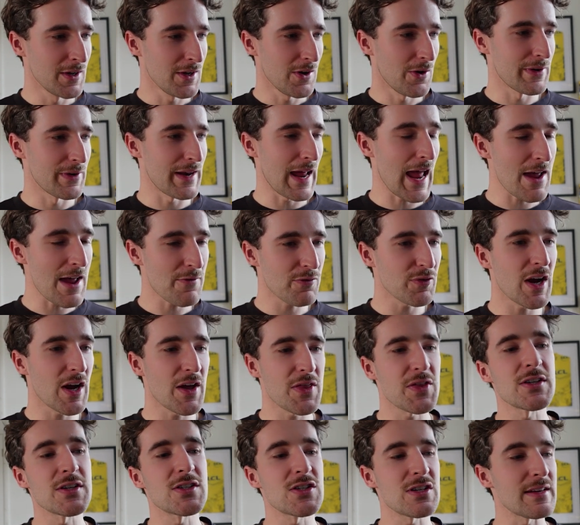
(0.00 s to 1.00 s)
on every
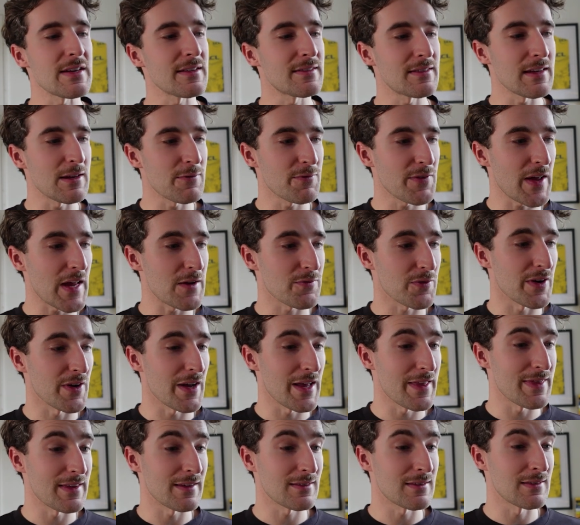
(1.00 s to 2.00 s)
other GC favourite
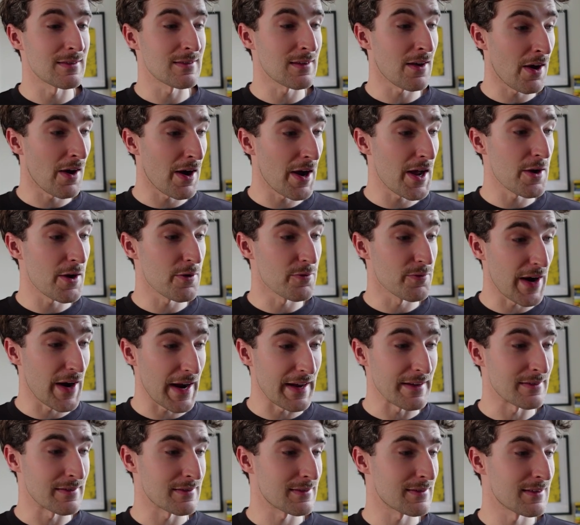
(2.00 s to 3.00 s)
in this entire
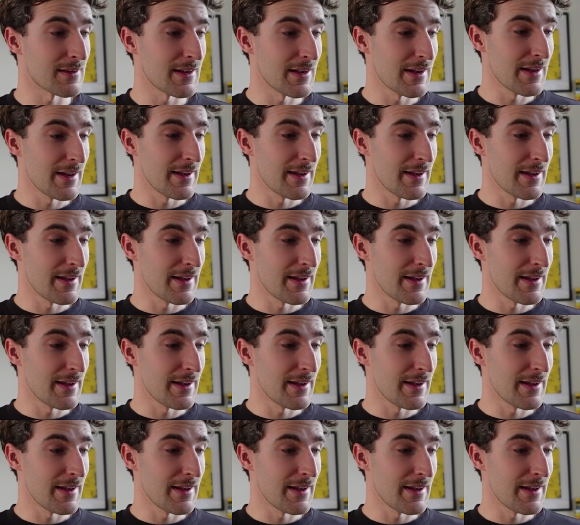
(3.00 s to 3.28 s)
race.